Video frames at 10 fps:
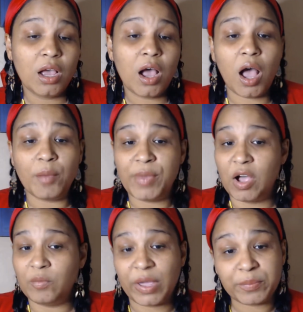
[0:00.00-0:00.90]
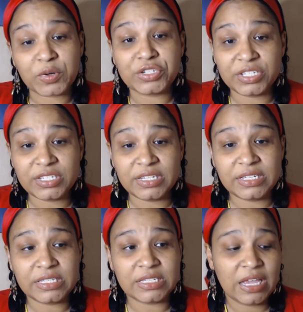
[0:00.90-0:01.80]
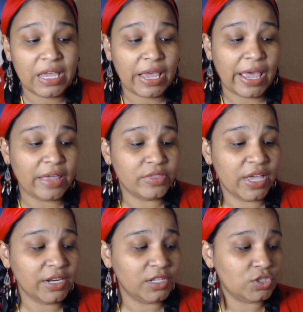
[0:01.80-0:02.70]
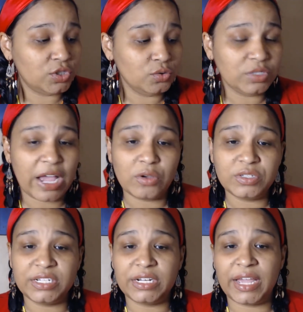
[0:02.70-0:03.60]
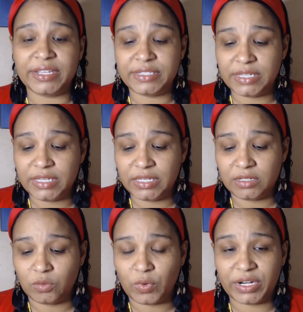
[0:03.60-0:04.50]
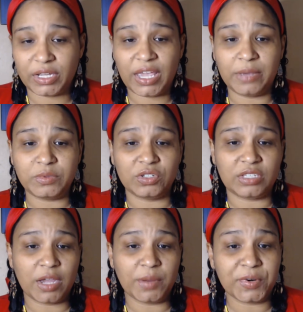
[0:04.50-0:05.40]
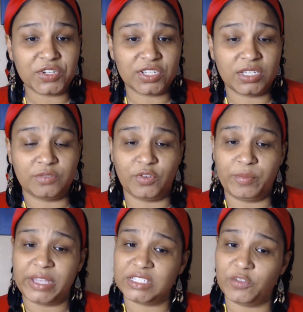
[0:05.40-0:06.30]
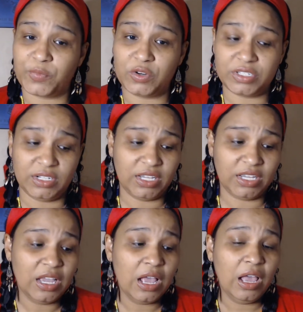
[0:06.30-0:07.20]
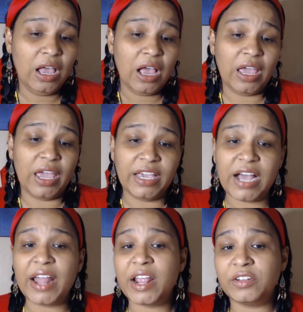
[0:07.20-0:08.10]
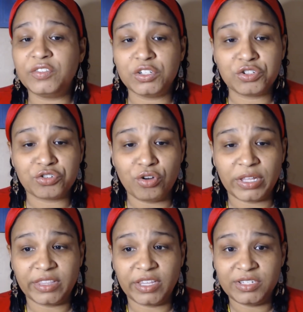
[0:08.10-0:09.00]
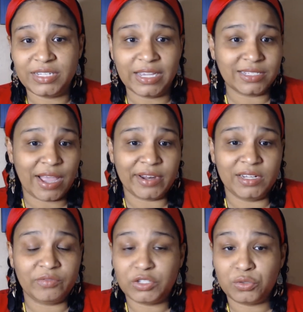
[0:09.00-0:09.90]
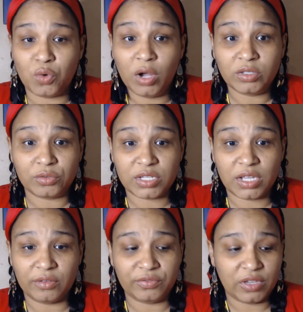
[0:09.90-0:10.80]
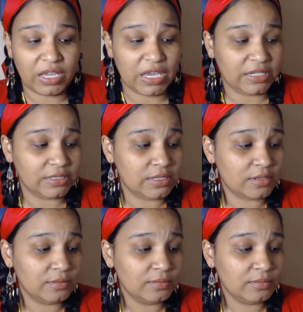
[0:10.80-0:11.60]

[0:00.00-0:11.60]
about my purchases. And then in 2019, when it came to deck purchases for myself personally, it got out of control. Like there's decks I didn't even do walkthroughs of. And